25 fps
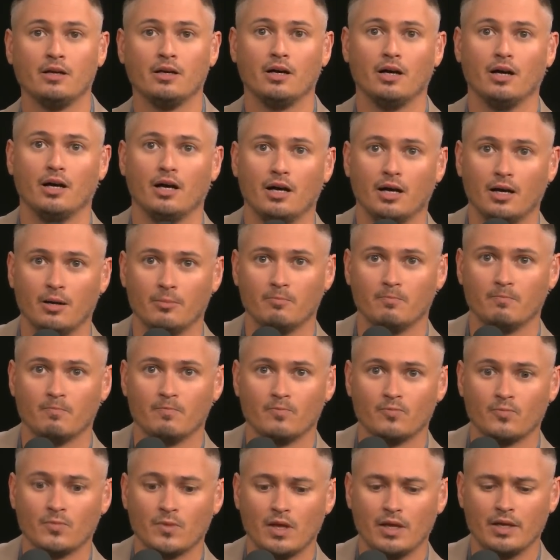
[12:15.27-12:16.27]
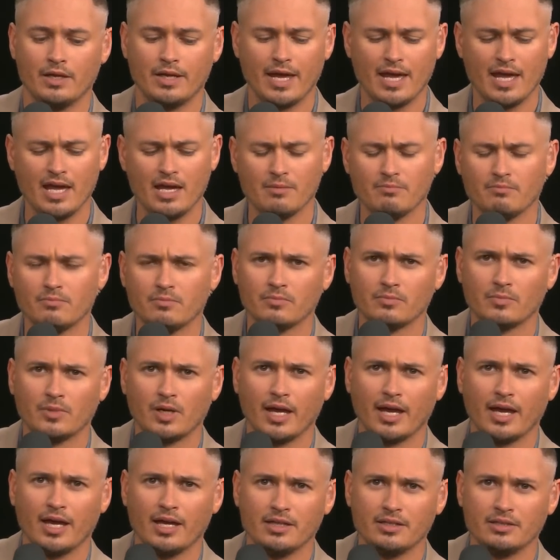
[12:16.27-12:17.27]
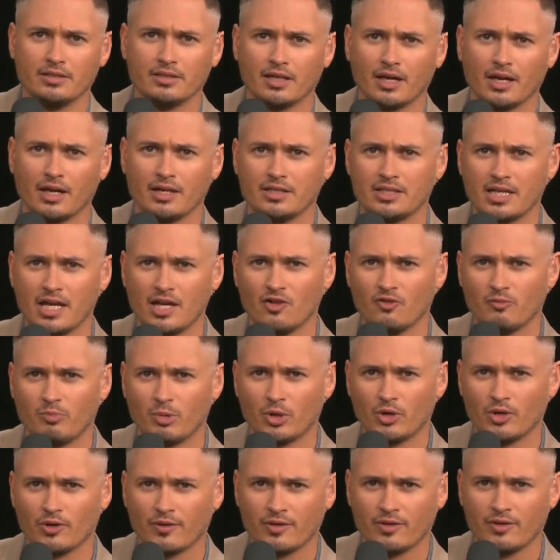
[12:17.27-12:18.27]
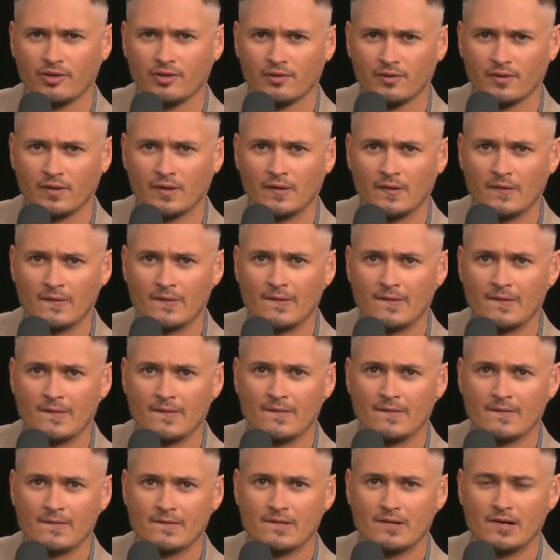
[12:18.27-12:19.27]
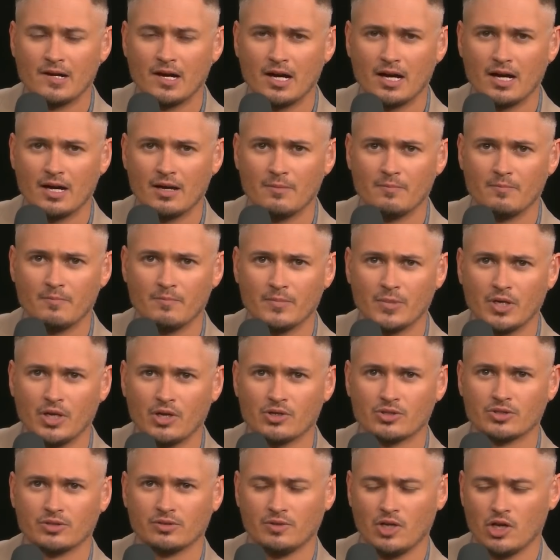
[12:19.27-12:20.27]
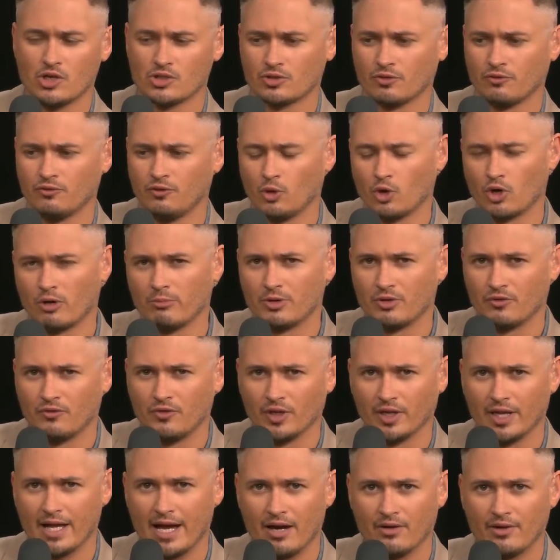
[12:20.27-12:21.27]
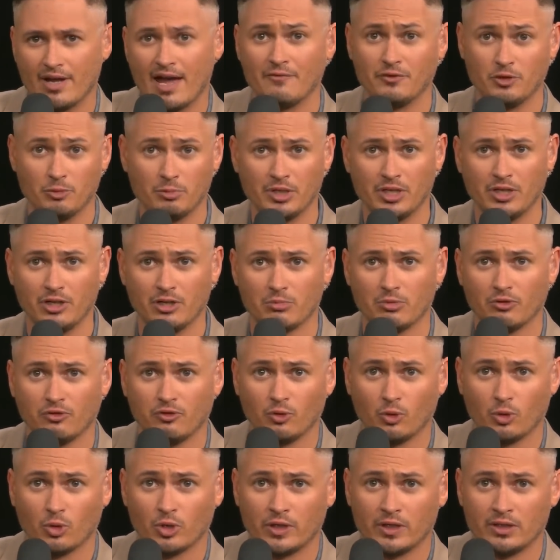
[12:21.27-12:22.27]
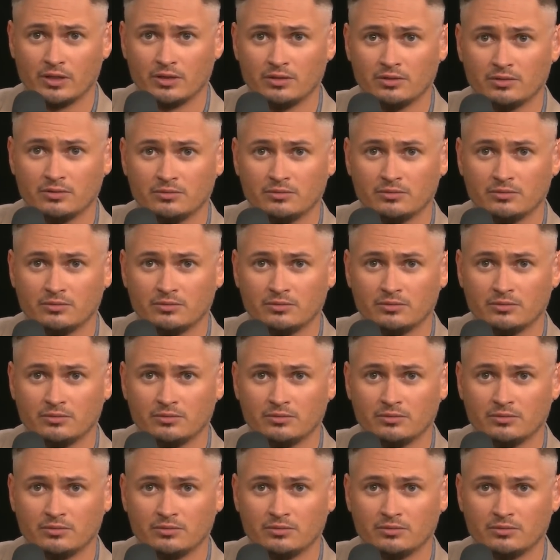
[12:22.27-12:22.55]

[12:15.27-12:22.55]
Um, name and uh, date of birth. Um, here's here's a form to fill out. Have you been here before?